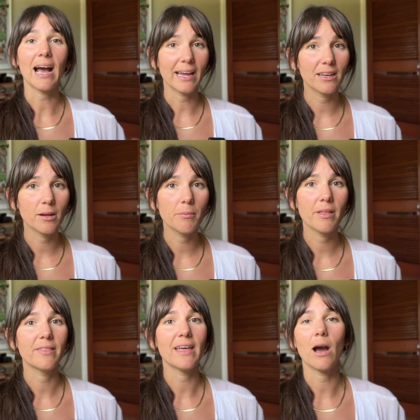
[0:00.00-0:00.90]
item
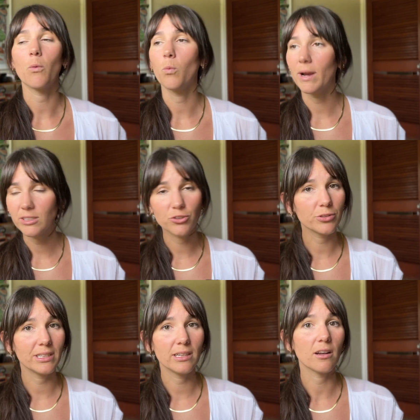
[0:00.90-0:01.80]
that when
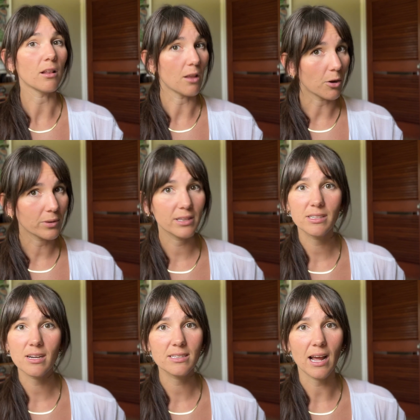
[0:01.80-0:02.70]
treated along with the
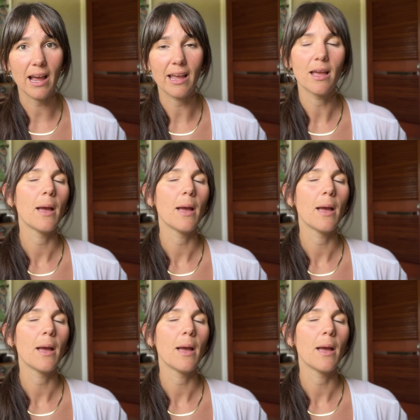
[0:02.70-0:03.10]
tongue tie